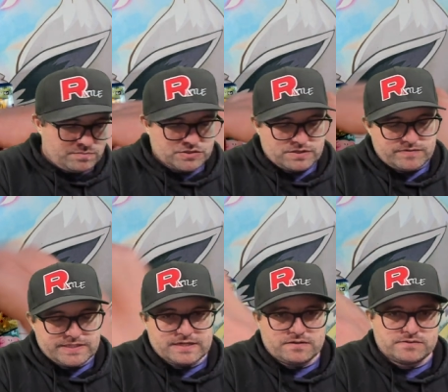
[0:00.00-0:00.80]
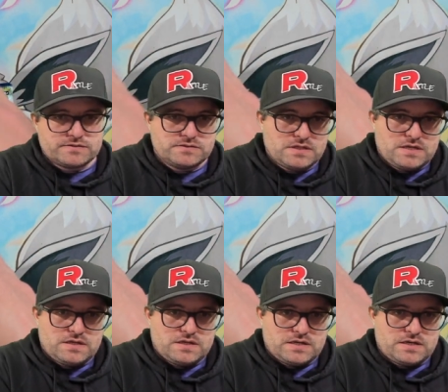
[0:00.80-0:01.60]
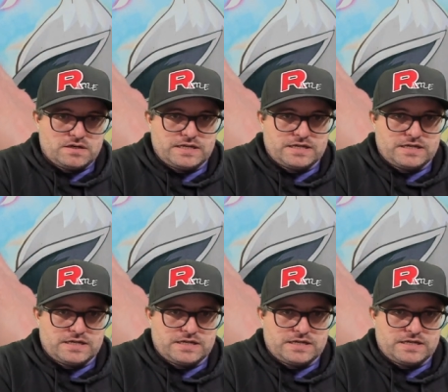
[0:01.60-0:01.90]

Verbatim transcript: much everything else. Uh,